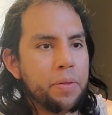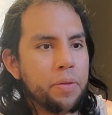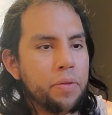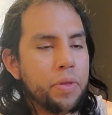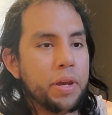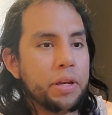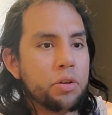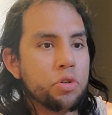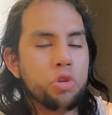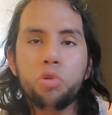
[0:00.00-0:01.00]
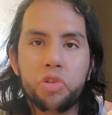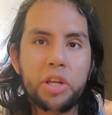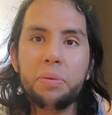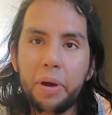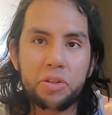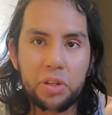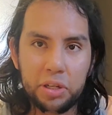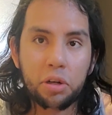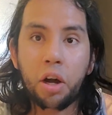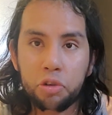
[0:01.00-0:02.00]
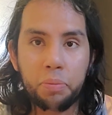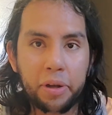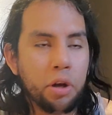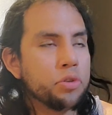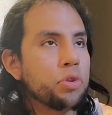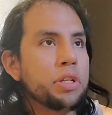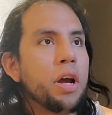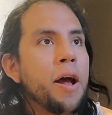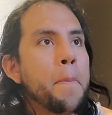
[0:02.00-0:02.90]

they do city by city or country by country.